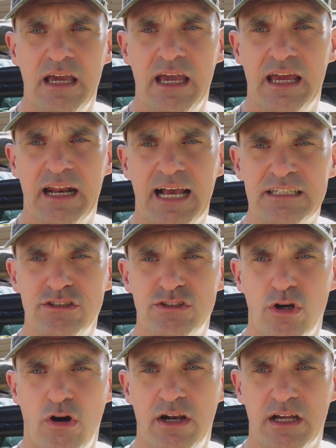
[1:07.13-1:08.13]
And as you
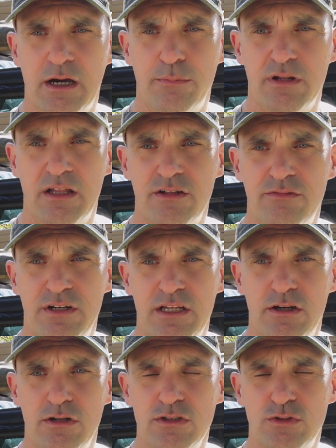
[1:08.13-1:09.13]
saw in a couple other
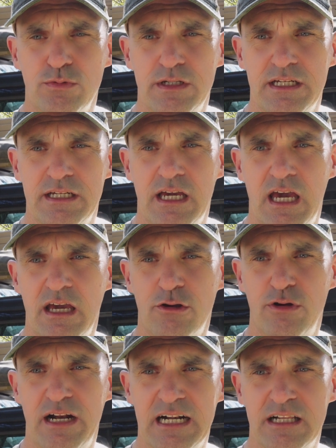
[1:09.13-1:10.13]
videos, we
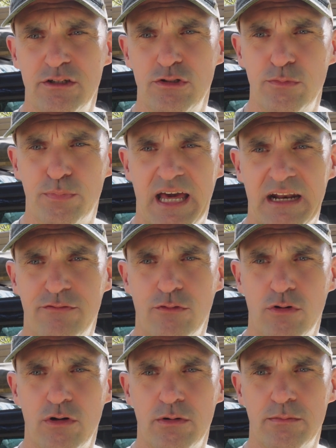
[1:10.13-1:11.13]
created a new
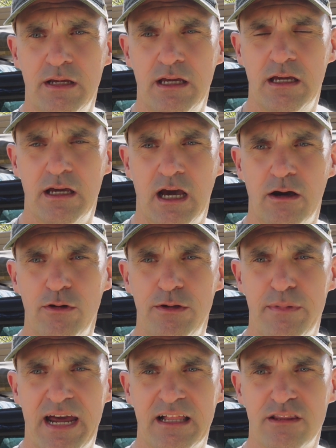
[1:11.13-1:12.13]
platform. We
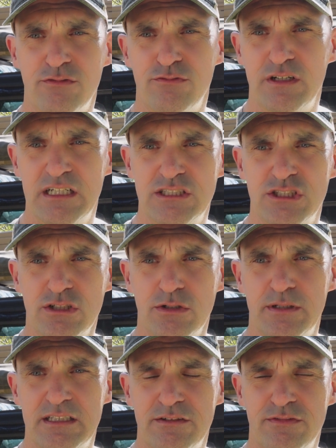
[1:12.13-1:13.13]
mounted the fridge a
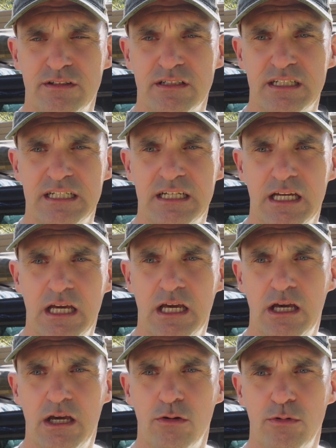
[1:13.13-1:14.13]
little bit differently.
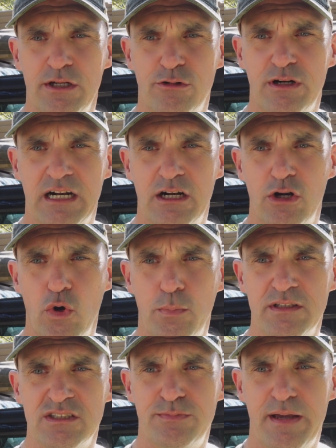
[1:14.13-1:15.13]
We created an
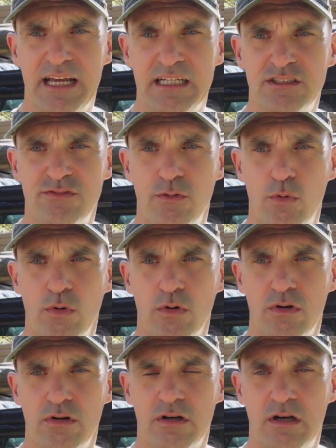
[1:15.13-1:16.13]
open space
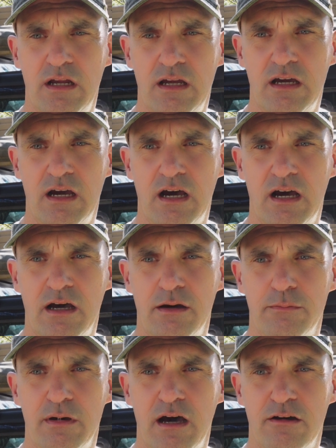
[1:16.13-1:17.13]
for
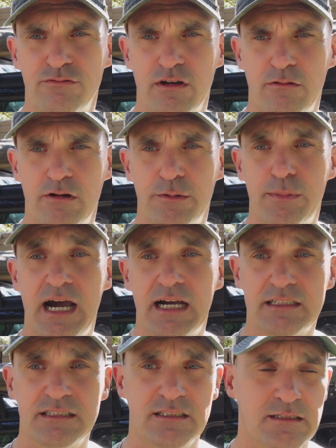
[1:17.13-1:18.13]
a front runner
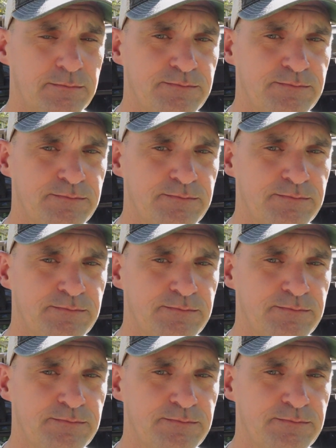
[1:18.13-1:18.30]
box.